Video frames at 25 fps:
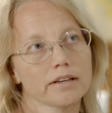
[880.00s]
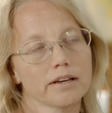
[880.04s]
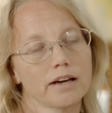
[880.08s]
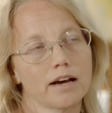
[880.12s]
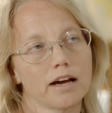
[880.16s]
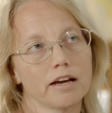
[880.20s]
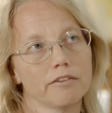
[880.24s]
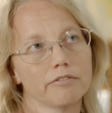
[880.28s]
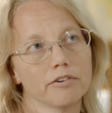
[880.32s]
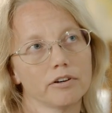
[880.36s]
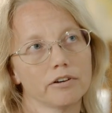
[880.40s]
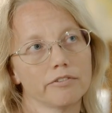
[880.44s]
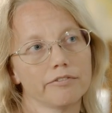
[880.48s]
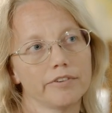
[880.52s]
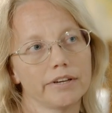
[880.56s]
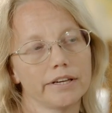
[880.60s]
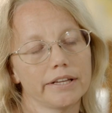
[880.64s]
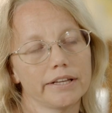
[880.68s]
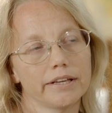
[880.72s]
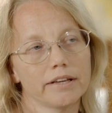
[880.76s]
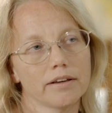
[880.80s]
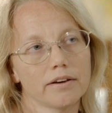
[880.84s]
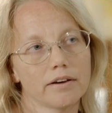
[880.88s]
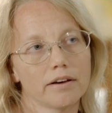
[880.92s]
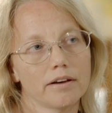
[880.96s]
I've
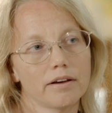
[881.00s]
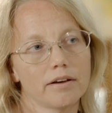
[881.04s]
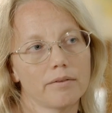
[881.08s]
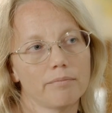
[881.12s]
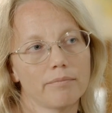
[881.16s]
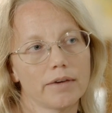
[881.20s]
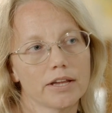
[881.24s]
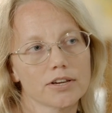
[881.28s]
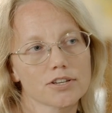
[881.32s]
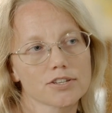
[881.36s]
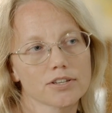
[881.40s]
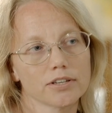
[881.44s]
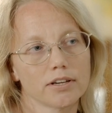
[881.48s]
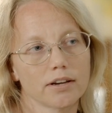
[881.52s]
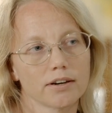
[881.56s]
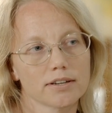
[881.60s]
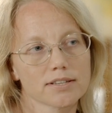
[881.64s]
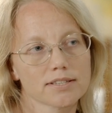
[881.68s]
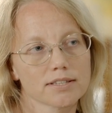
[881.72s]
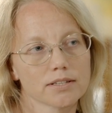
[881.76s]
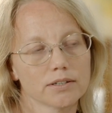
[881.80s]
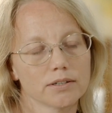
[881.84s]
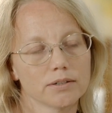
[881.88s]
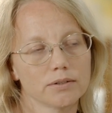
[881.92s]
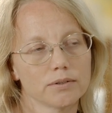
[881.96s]
already mentioned,
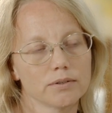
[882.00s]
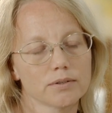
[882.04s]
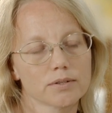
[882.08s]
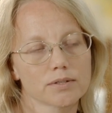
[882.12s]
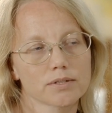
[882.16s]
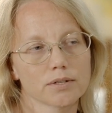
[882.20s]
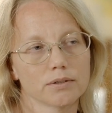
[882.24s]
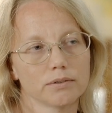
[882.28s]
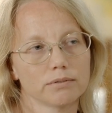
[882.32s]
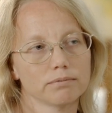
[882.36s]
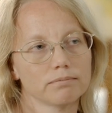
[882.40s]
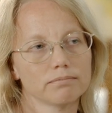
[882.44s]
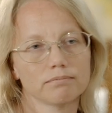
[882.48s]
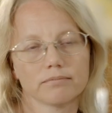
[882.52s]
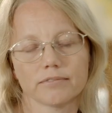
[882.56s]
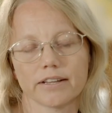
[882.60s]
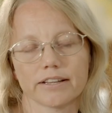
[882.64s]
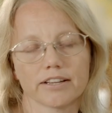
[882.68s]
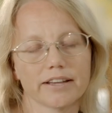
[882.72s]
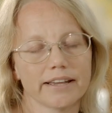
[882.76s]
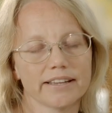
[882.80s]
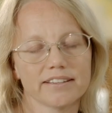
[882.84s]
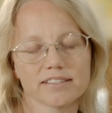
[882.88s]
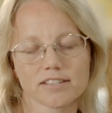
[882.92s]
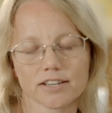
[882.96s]
so so
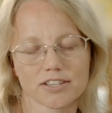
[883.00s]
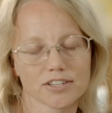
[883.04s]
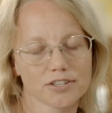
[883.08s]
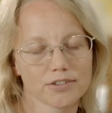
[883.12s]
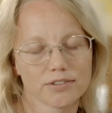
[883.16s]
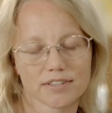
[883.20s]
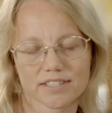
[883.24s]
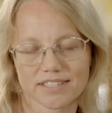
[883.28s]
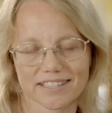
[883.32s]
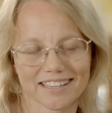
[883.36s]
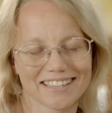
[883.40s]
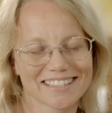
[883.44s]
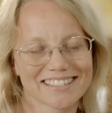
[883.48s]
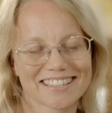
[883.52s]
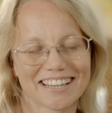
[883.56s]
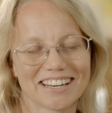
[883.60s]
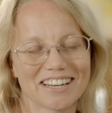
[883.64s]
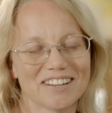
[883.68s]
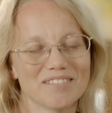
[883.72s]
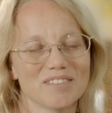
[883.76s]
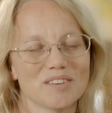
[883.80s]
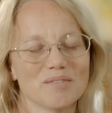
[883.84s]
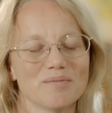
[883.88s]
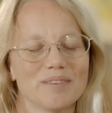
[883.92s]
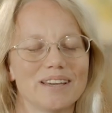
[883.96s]
ancient Jewish texts that
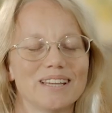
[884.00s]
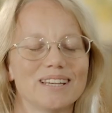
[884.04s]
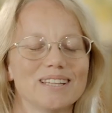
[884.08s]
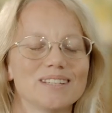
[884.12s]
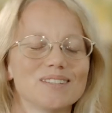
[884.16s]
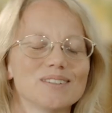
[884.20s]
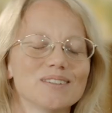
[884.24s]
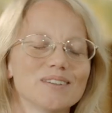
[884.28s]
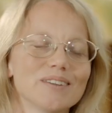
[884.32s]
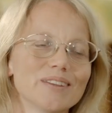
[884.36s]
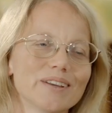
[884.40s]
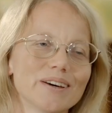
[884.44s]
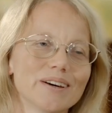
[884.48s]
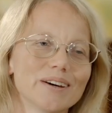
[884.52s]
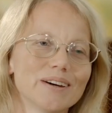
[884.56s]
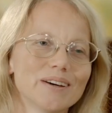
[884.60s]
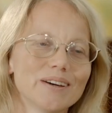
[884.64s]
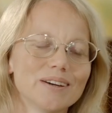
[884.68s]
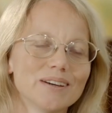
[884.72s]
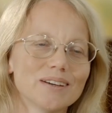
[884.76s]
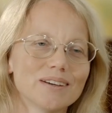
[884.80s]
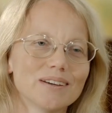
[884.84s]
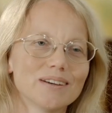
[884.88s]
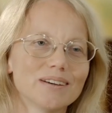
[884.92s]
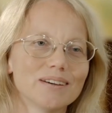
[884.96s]
never made it to the
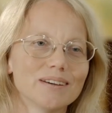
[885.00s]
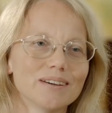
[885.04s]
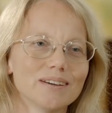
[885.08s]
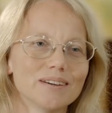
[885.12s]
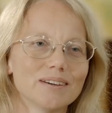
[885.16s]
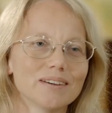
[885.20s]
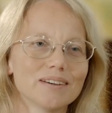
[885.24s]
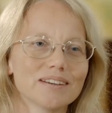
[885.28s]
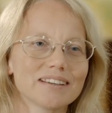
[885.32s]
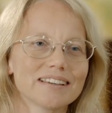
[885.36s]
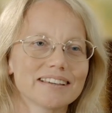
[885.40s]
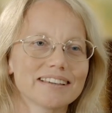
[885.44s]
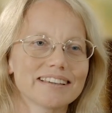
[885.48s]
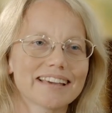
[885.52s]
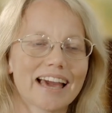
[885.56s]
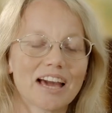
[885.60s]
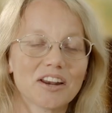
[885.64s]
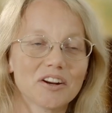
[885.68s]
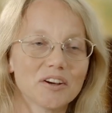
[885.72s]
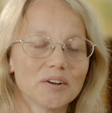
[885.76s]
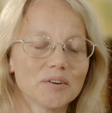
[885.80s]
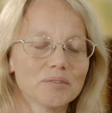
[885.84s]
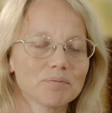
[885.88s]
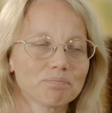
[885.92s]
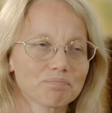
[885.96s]
uh,
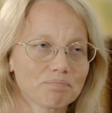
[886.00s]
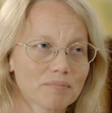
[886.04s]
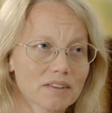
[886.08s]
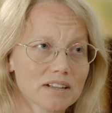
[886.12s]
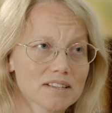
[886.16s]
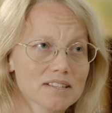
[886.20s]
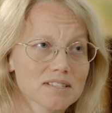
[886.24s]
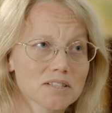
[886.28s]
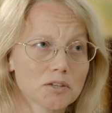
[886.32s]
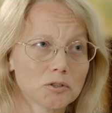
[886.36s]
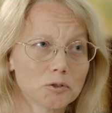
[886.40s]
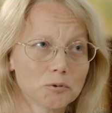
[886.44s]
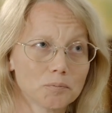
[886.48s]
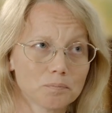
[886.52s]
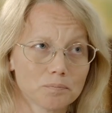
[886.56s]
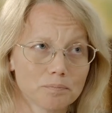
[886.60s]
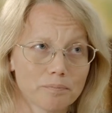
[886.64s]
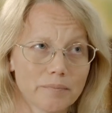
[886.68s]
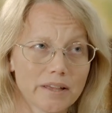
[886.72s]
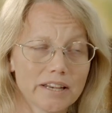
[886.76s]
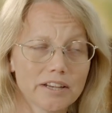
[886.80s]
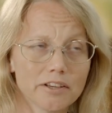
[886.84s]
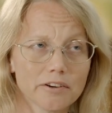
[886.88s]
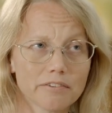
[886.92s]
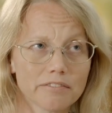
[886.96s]
canon, so
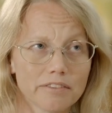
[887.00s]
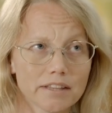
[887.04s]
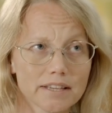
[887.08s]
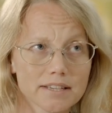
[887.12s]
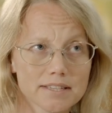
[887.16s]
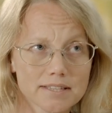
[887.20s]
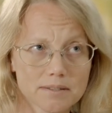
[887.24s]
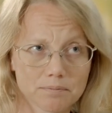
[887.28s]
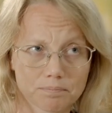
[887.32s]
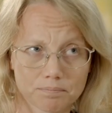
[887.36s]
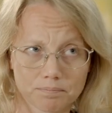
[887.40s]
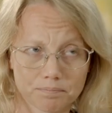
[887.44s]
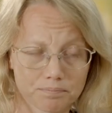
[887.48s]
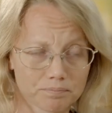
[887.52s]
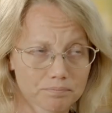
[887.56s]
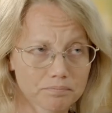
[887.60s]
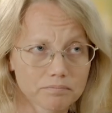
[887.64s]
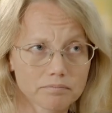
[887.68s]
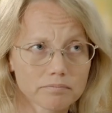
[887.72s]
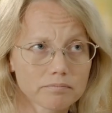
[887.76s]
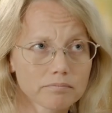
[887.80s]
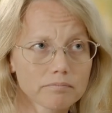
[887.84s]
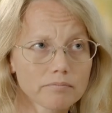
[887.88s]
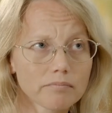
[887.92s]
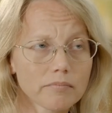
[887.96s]
many of these
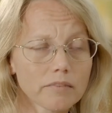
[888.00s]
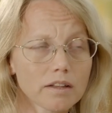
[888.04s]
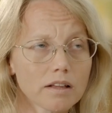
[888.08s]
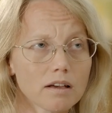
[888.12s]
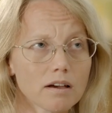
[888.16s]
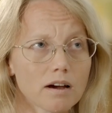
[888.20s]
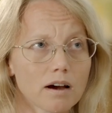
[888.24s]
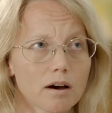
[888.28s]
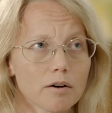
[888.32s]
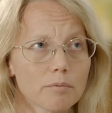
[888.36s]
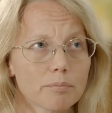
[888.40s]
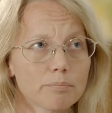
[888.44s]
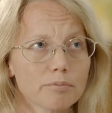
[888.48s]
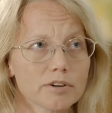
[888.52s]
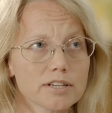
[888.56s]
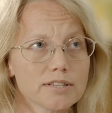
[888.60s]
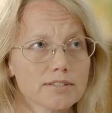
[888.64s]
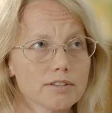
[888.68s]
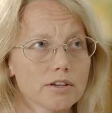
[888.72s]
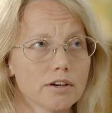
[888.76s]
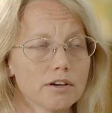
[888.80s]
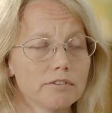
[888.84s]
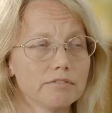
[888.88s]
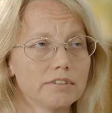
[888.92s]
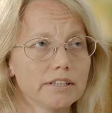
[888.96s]
are uh,
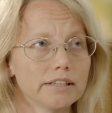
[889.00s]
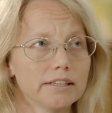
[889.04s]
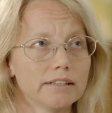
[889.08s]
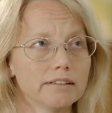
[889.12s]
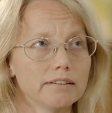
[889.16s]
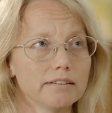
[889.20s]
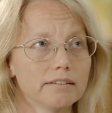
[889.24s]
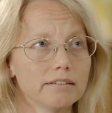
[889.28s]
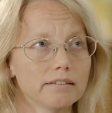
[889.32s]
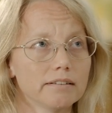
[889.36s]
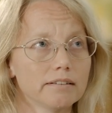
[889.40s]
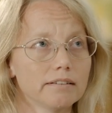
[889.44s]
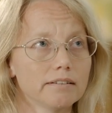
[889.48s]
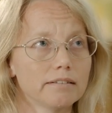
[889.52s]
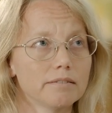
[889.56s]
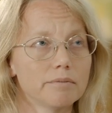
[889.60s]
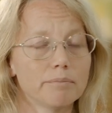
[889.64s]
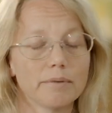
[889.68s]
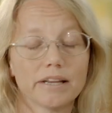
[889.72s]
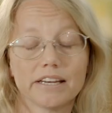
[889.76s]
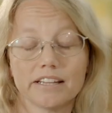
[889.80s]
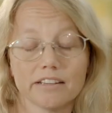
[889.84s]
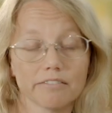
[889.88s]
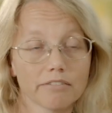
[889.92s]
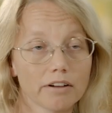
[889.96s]
preserved in uh,
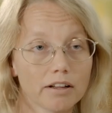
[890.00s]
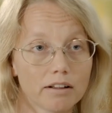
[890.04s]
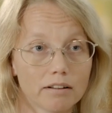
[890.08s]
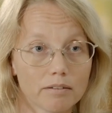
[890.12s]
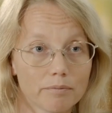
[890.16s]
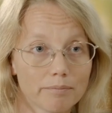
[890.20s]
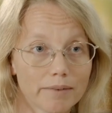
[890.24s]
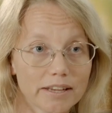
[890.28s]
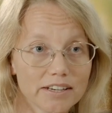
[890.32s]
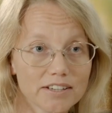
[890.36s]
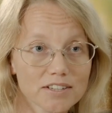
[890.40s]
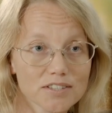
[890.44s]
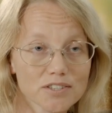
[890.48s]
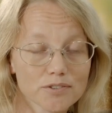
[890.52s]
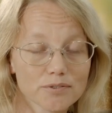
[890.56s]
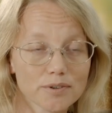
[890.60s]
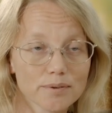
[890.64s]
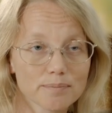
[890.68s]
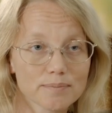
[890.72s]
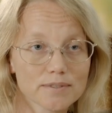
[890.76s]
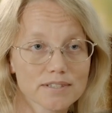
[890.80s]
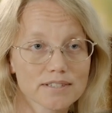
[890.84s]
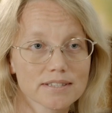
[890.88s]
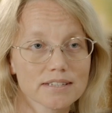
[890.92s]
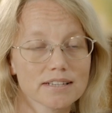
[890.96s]
medieval
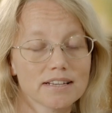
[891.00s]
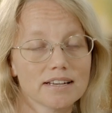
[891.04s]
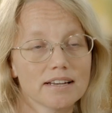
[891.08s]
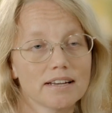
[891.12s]
manuscripts.